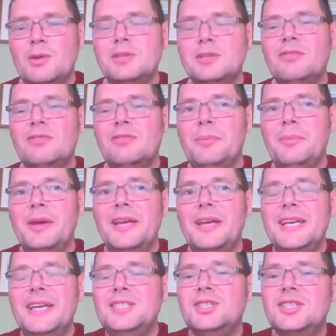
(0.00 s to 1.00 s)
So as a
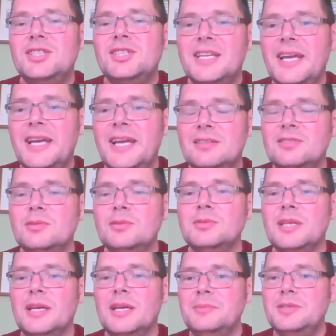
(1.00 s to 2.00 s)
farmer, it's just a case
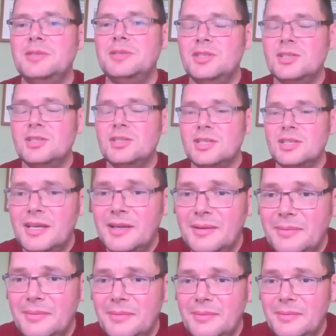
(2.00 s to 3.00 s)
of sometimes you just
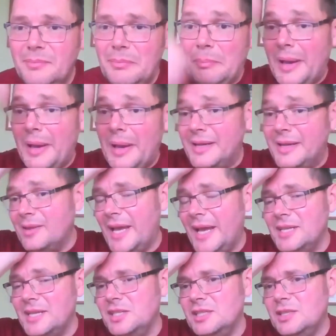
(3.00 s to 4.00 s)
got to batten
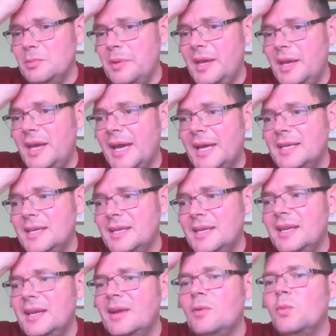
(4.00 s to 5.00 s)
down hatches a bit,
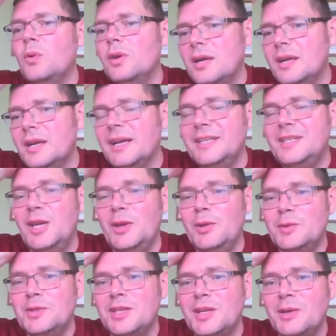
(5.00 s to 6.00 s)
and what can I
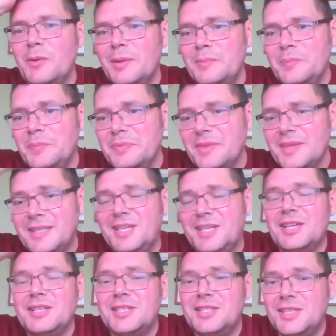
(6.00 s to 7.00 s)
do to
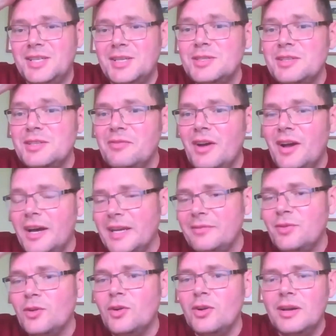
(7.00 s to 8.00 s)

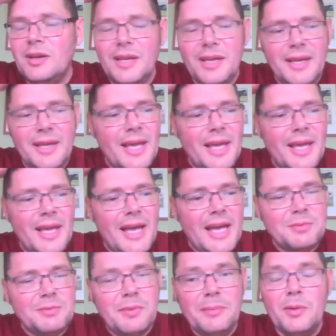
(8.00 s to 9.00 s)
survive? Or
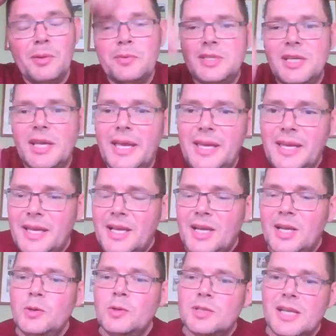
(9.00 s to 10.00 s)
as my mum would say,
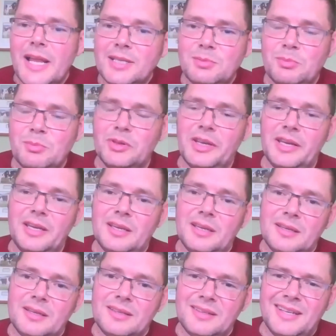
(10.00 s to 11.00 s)
lose less
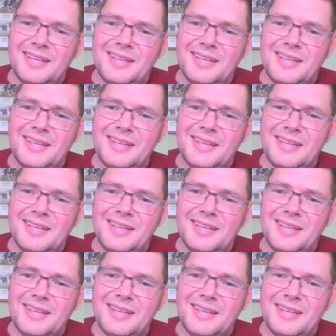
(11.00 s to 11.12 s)
money.